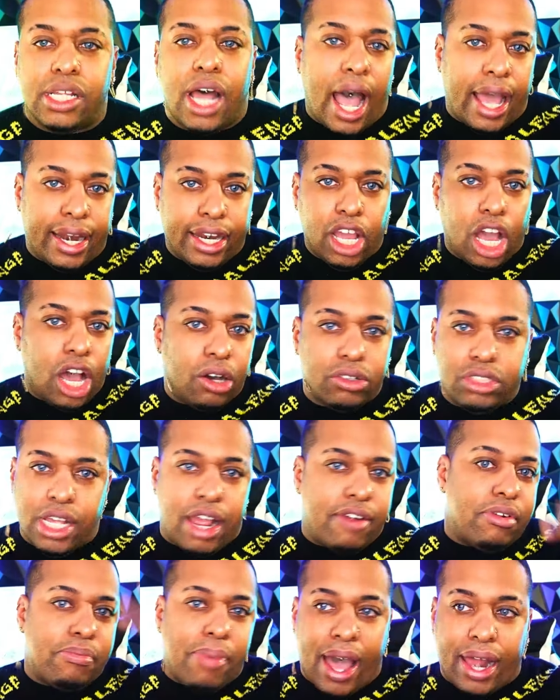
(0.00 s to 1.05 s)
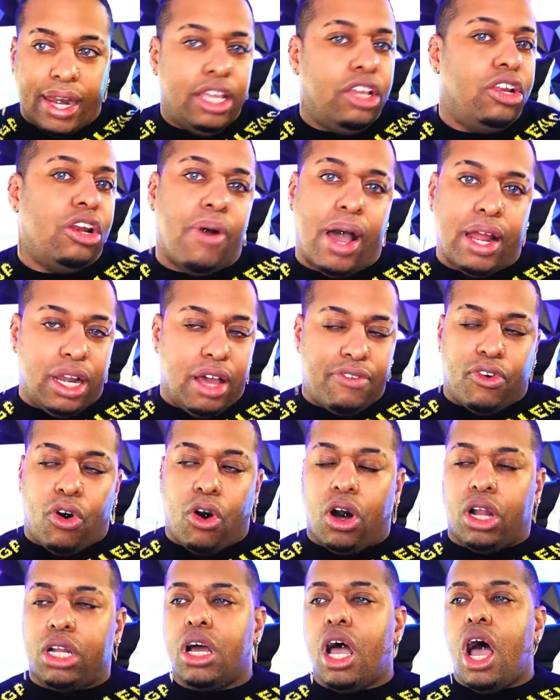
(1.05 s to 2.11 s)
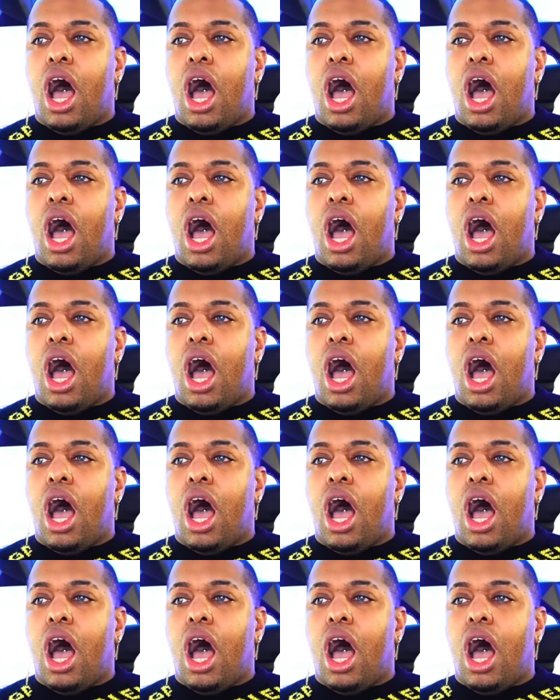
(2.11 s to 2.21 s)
Heidi ho to everybody. You know I love all.